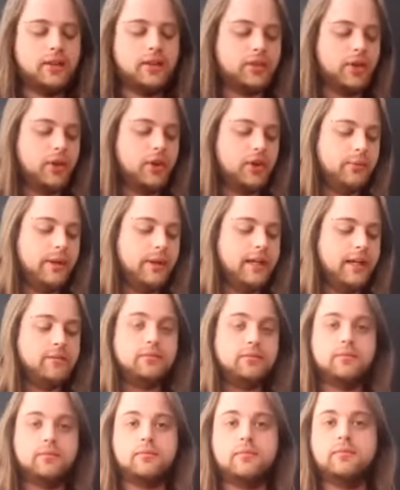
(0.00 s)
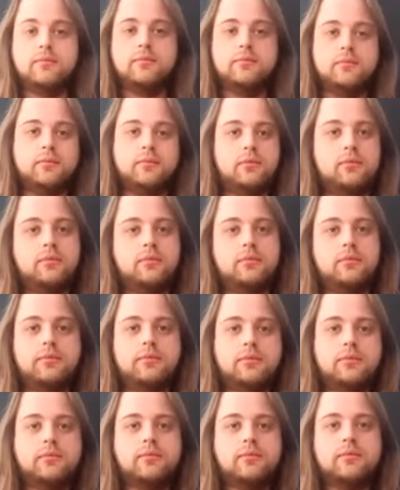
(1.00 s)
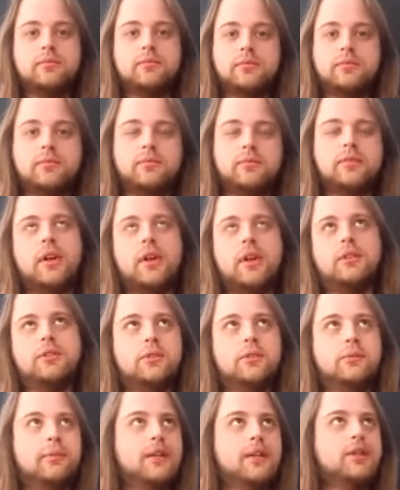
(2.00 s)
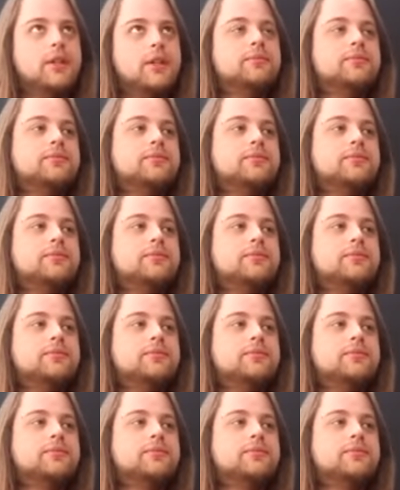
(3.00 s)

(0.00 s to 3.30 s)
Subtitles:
So you might, so I'll do the major.